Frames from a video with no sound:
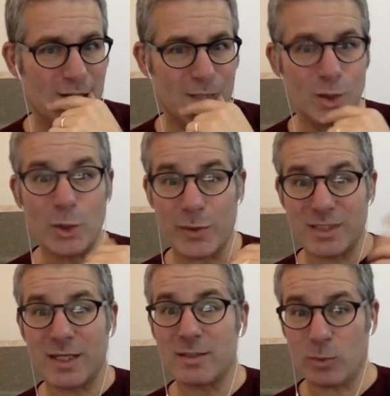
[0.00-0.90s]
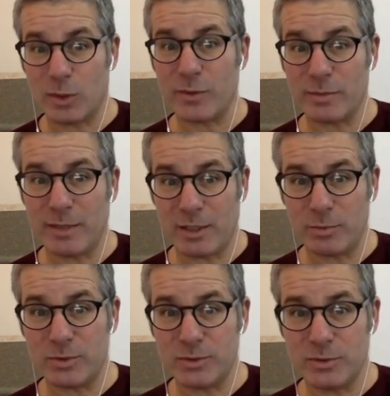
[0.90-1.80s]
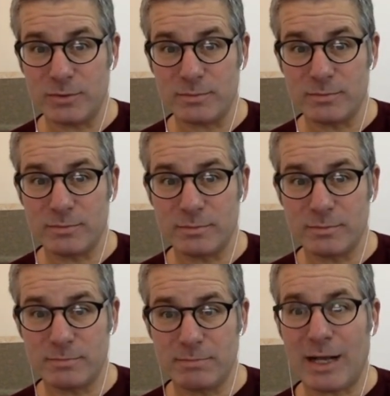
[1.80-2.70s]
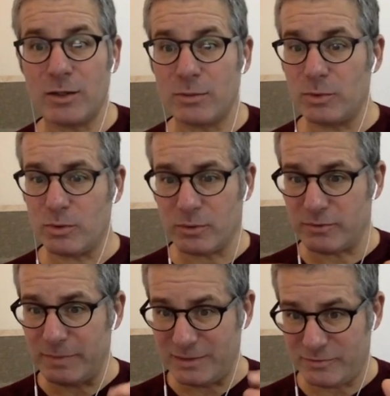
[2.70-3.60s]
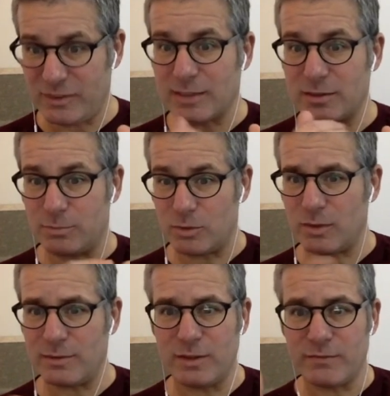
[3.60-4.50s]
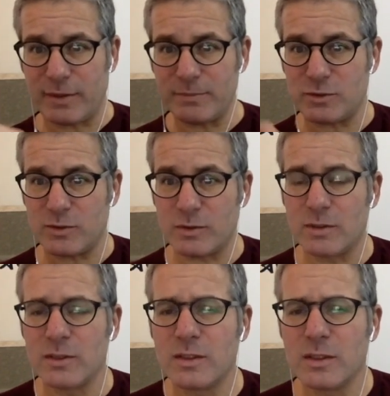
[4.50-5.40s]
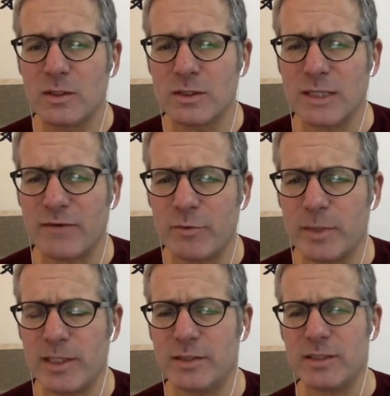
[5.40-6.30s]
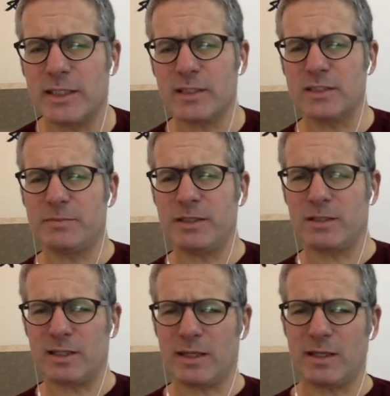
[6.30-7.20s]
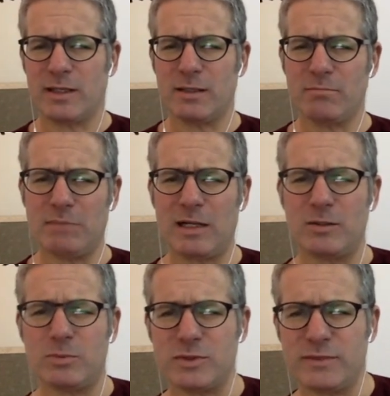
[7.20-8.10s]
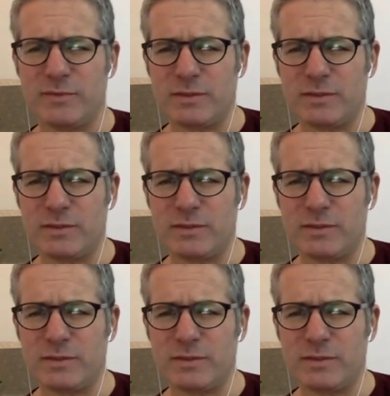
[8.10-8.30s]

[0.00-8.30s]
you know what it's like to work with a malleable student. Malleable means flexible. I'm sure, looks like everybody here is an English speaker, and I think malleable is